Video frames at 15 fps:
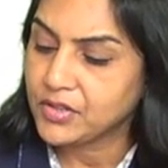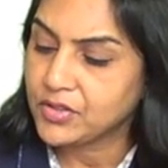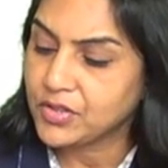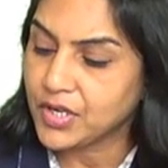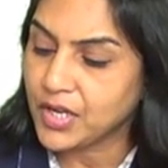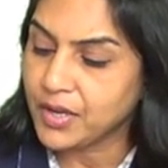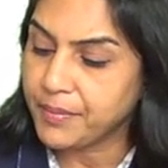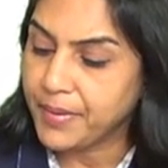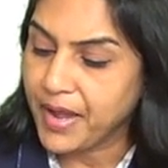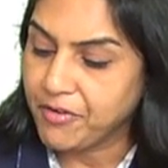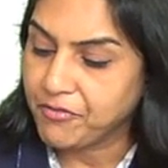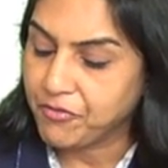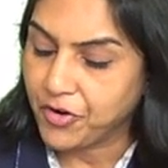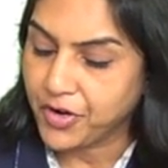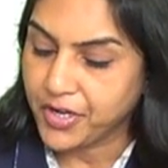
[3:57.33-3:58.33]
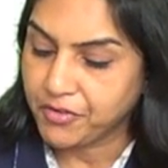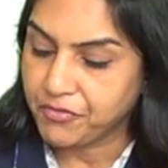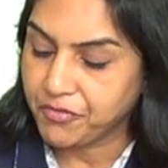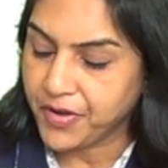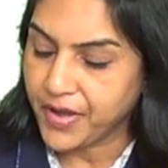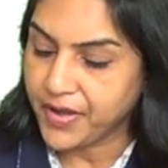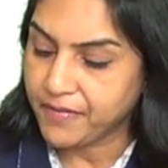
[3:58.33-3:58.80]
3 by
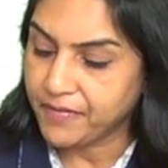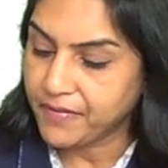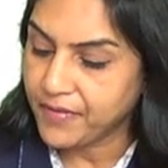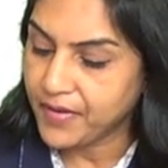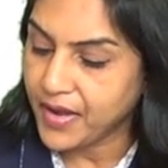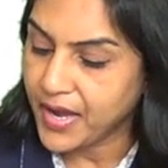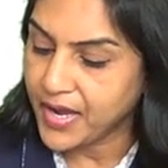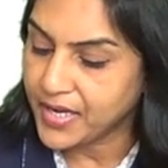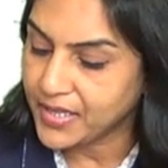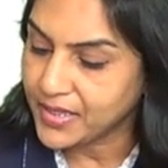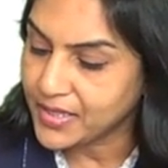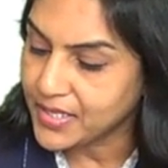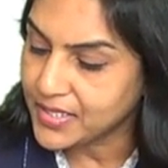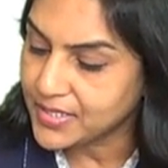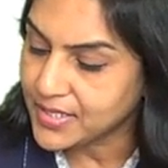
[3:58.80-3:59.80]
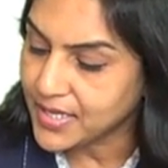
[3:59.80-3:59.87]
45 and in this